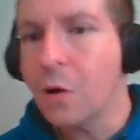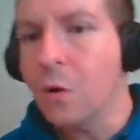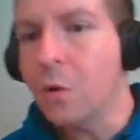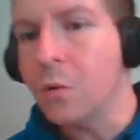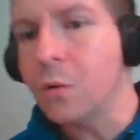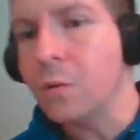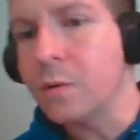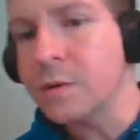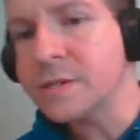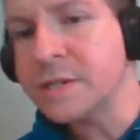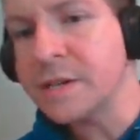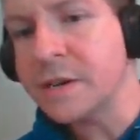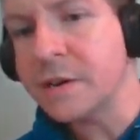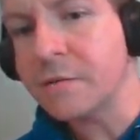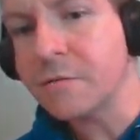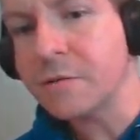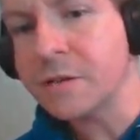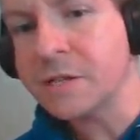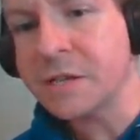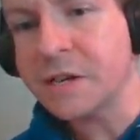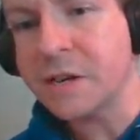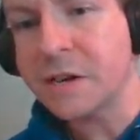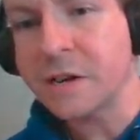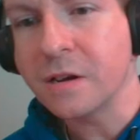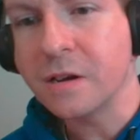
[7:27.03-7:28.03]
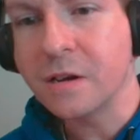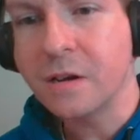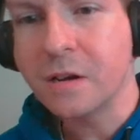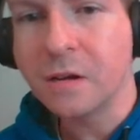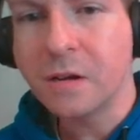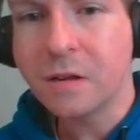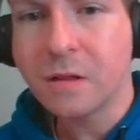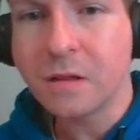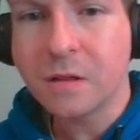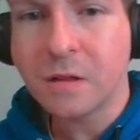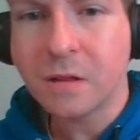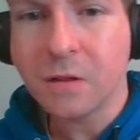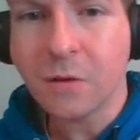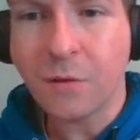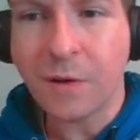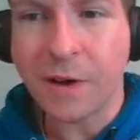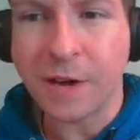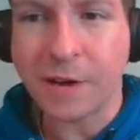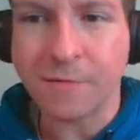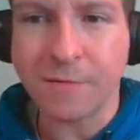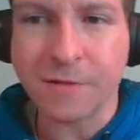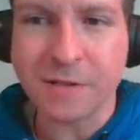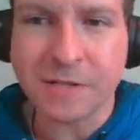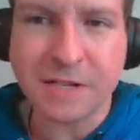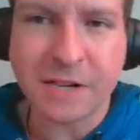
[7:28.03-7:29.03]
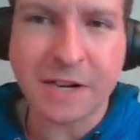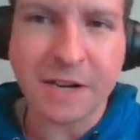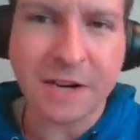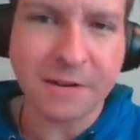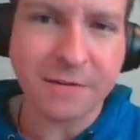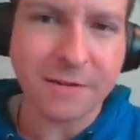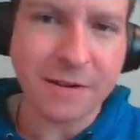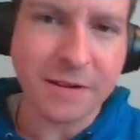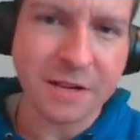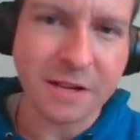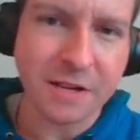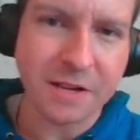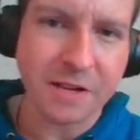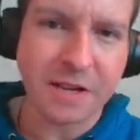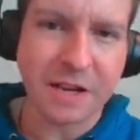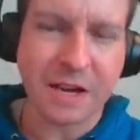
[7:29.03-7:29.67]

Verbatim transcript: Ooh, what's there? What's there? Wait, wasn't I already?